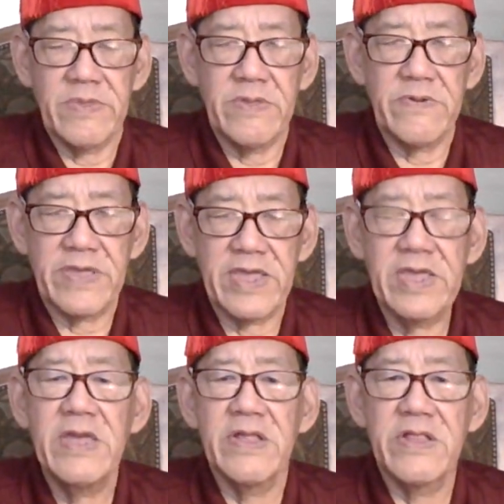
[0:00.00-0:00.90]

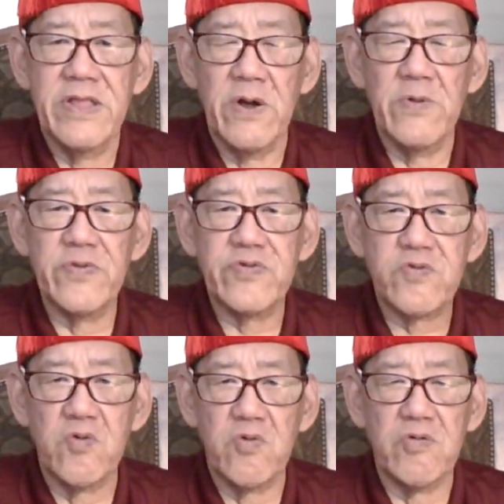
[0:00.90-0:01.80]
Okay? Don't
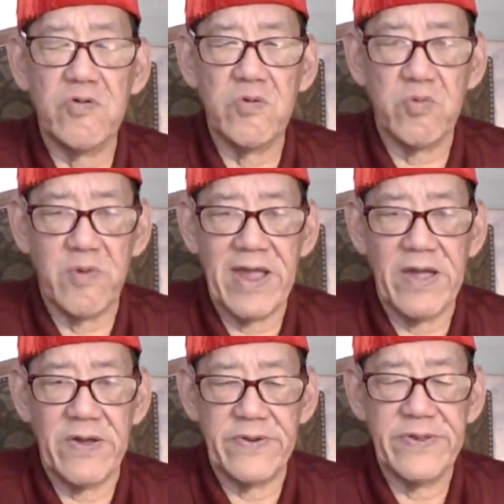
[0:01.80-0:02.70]
screw
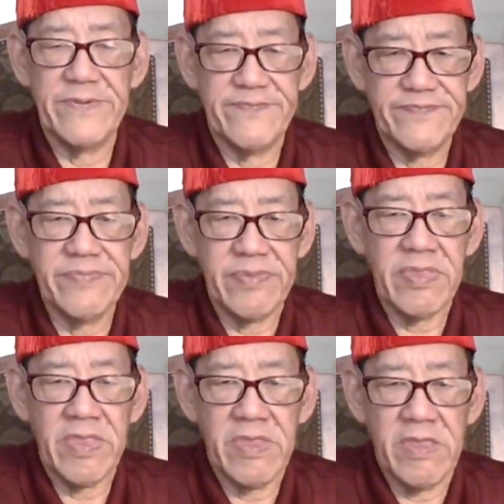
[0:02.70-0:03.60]
around.
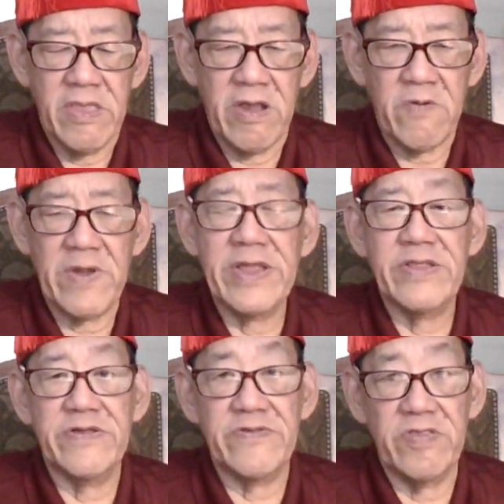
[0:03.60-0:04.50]
All right?
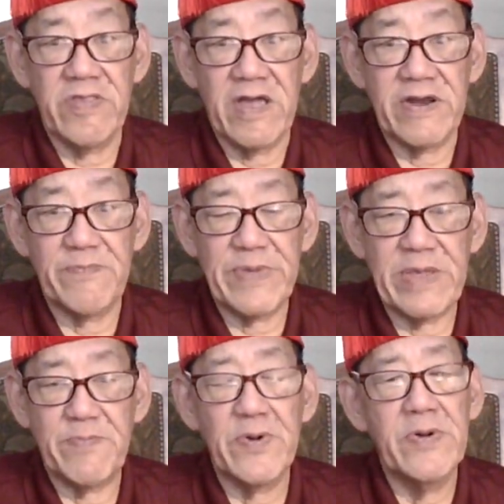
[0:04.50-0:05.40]
There's a lot of
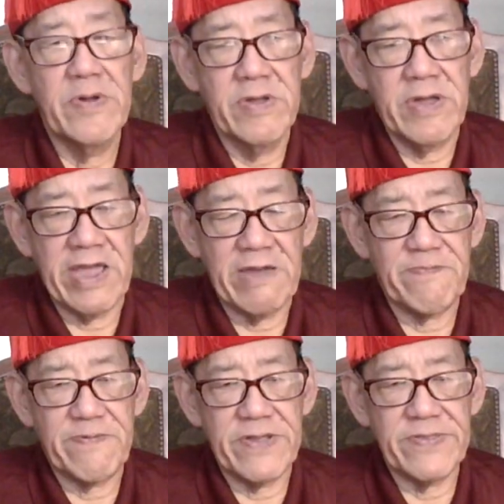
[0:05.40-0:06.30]
people. I have
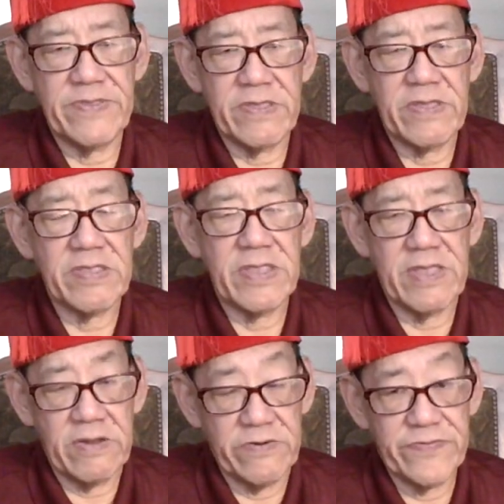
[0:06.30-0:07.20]
friends that
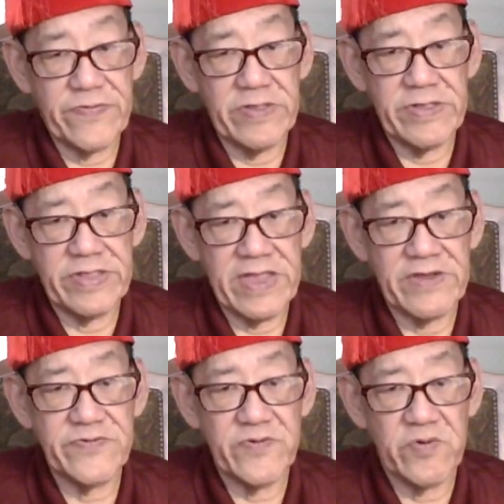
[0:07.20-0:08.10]
are still in
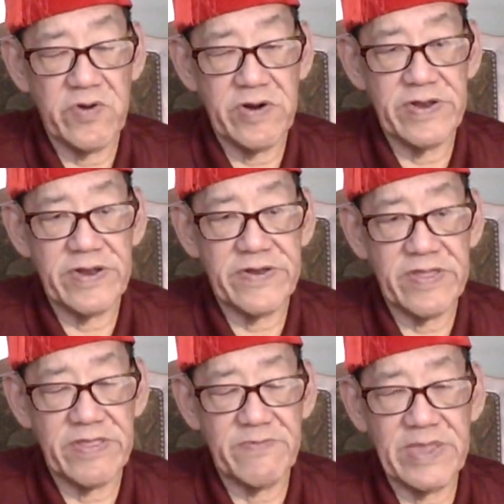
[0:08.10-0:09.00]
National Guard. They're
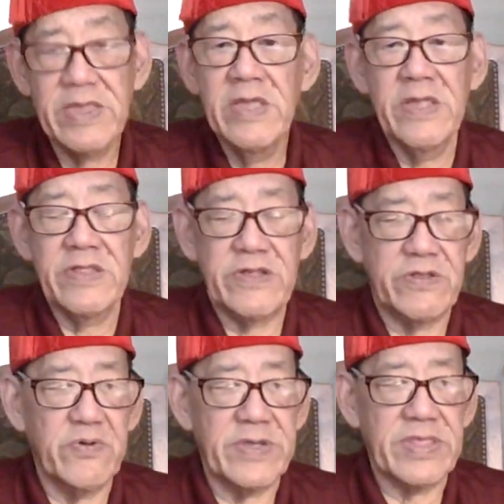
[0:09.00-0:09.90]
telling me they're
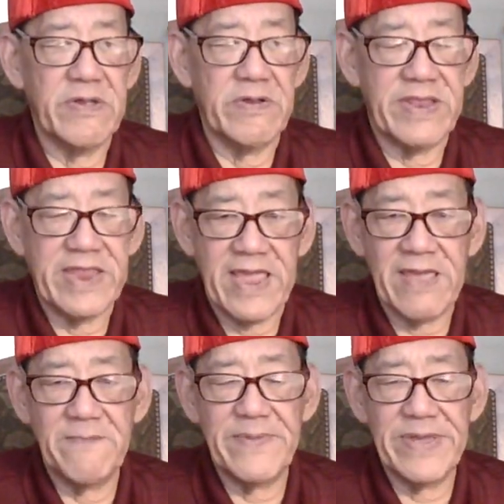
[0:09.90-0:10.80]
doing their
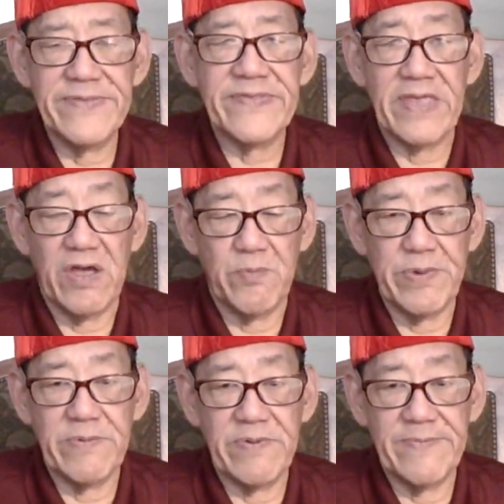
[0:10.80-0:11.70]
damn best to help
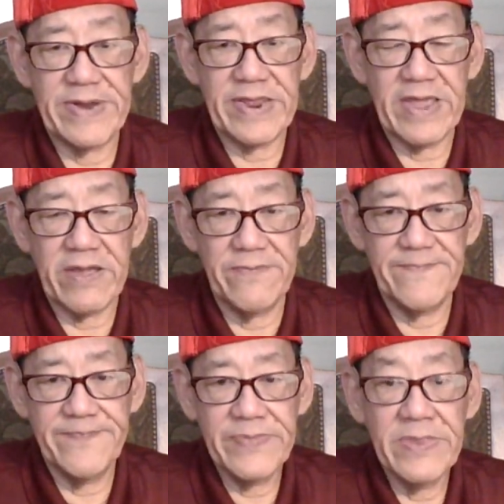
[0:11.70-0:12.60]
everybody out.
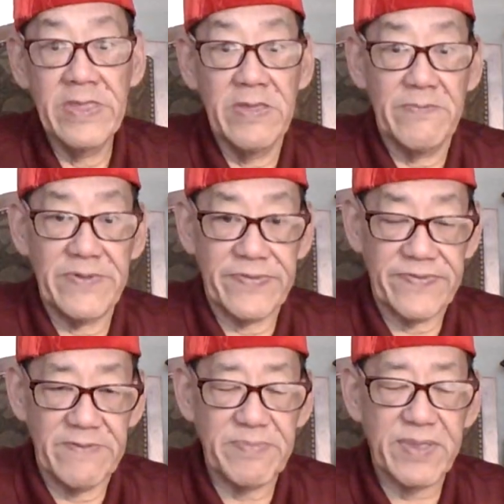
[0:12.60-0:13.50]
But
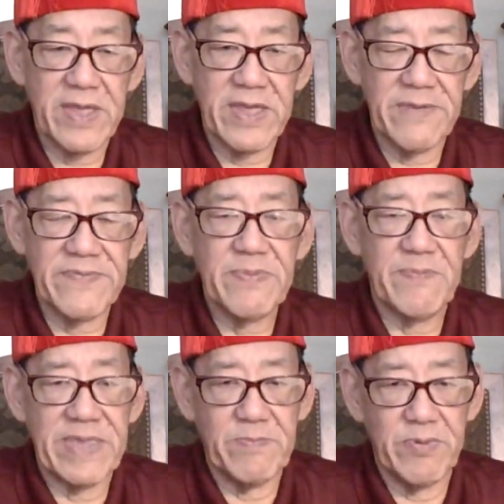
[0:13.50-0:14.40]
sometimes
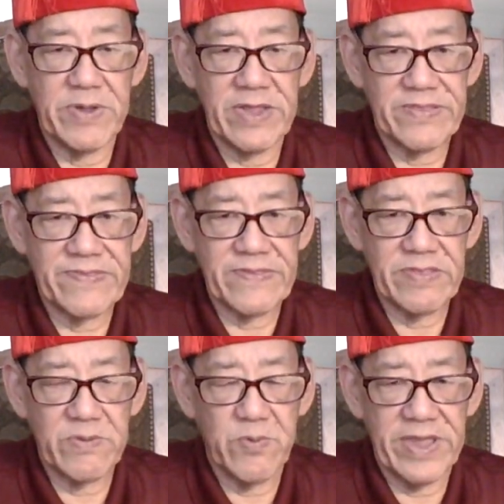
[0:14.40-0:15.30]
people get in
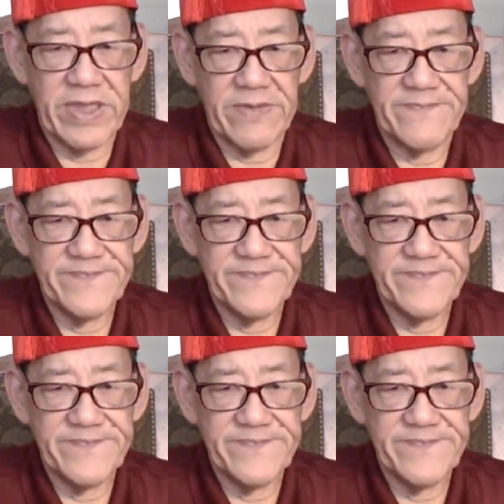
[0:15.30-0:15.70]
the way.